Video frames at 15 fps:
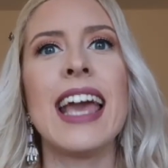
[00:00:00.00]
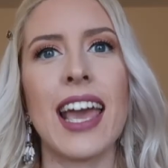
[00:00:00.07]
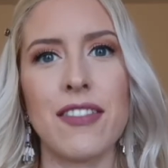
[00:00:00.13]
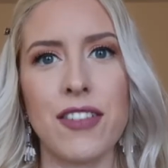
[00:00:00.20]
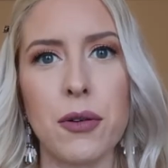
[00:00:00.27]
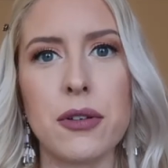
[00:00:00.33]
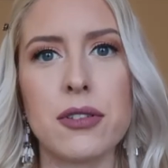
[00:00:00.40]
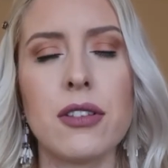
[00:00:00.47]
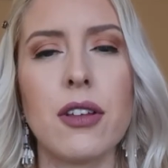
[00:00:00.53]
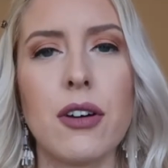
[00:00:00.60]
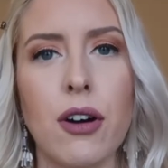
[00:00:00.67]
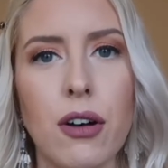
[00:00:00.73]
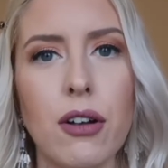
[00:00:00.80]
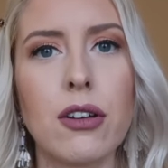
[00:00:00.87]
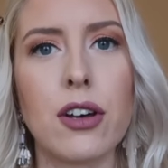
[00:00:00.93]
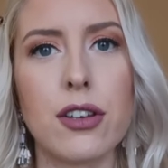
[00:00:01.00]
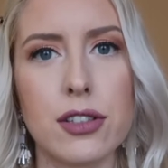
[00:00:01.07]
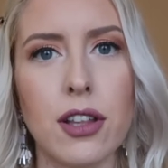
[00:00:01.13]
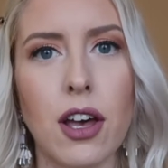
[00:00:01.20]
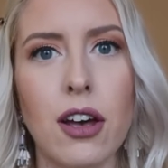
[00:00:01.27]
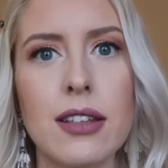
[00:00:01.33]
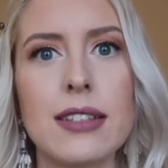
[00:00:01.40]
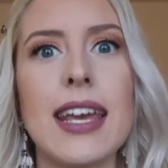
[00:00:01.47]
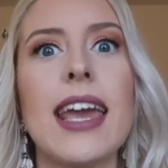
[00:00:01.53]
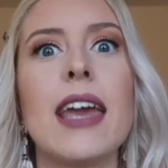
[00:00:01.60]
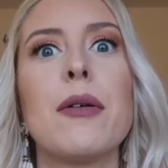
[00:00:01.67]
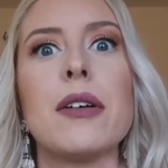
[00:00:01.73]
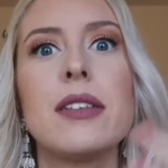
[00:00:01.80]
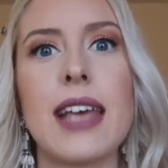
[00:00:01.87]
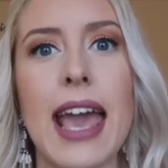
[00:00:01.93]
If it wasn't the whole cost of the holiday,
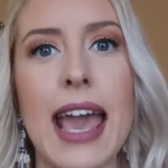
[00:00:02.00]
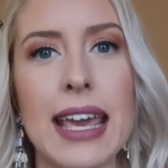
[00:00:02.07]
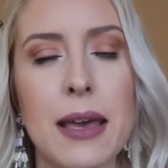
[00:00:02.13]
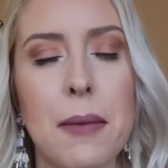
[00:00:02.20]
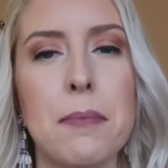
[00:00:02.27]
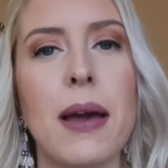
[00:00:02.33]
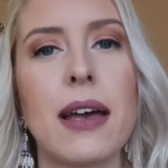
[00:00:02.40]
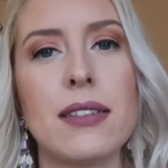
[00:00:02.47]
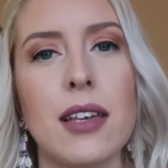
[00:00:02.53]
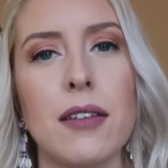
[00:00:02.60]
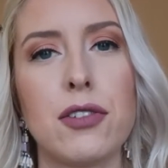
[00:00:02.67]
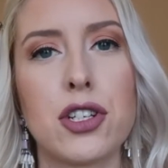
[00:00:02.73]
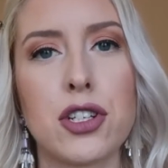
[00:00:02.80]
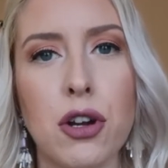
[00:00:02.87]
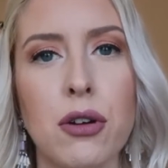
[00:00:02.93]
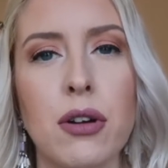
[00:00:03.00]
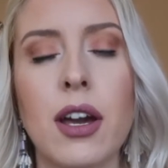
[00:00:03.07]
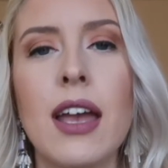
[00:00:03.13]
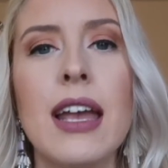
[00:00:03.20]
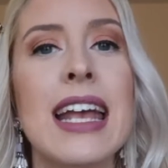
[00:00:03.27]
it was a massive chunk